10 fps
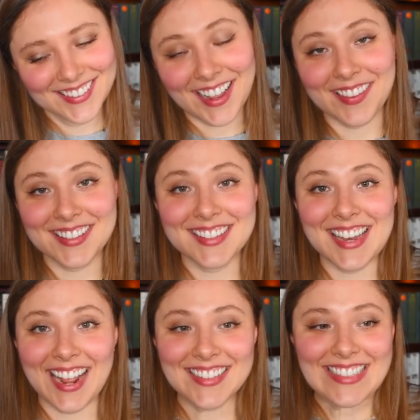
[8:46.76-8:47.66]
And this is
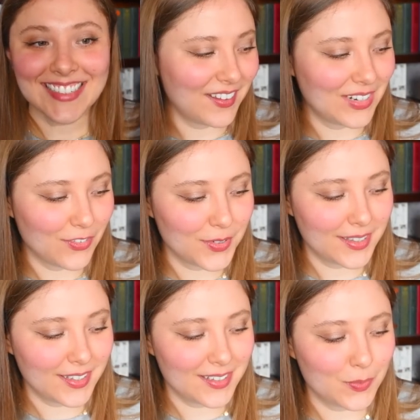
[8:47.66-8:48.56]
next. I've never
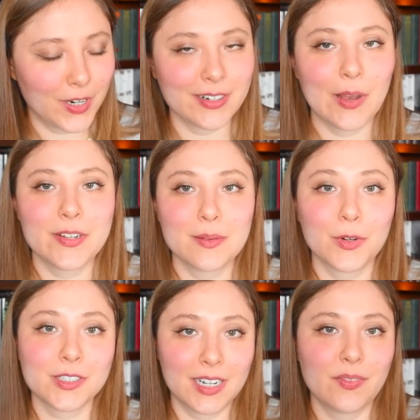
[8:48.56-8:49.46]
read this. We are now into
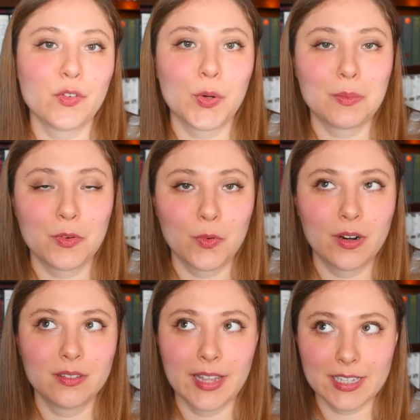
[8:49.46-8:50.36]
books that I've never read
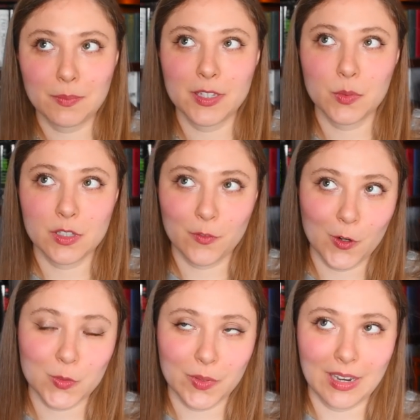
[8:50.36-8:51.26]
before. Last month's was the
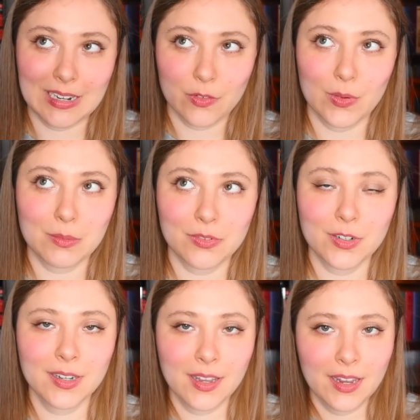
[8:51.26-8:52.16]
first one that I've never read
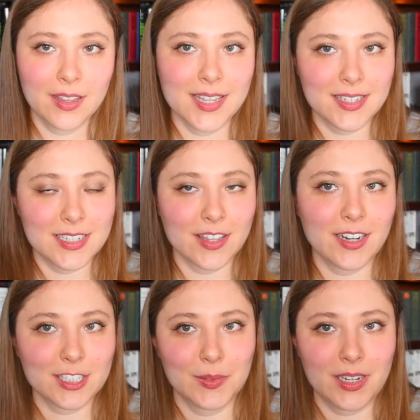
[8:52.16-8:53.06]
before. This is now the
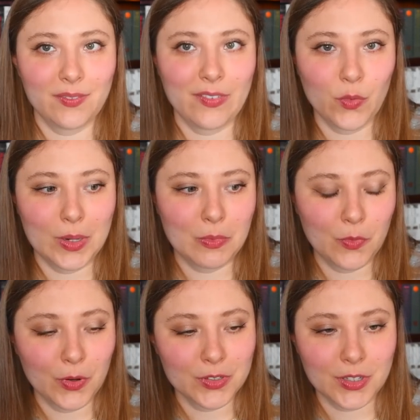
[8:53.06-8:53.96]
next one that I've never read
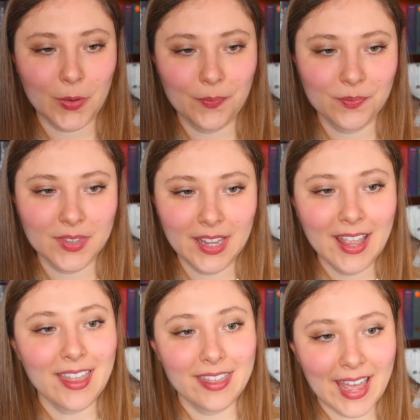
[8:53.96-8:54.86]
before. So
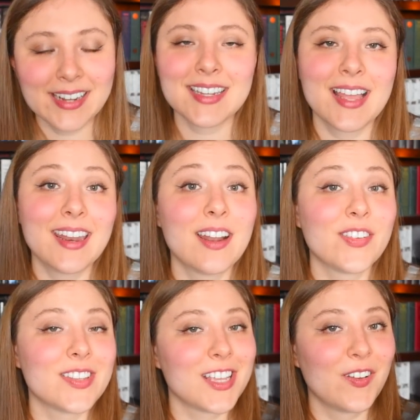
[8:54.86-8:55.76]
that in and of
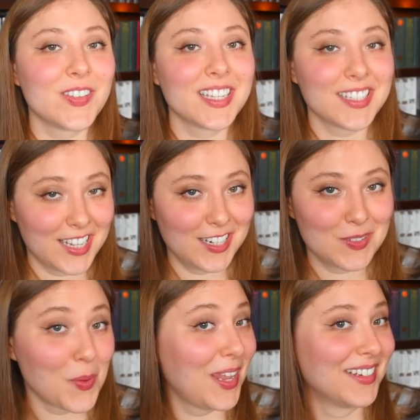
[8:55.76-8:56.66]
itself is exciting to me.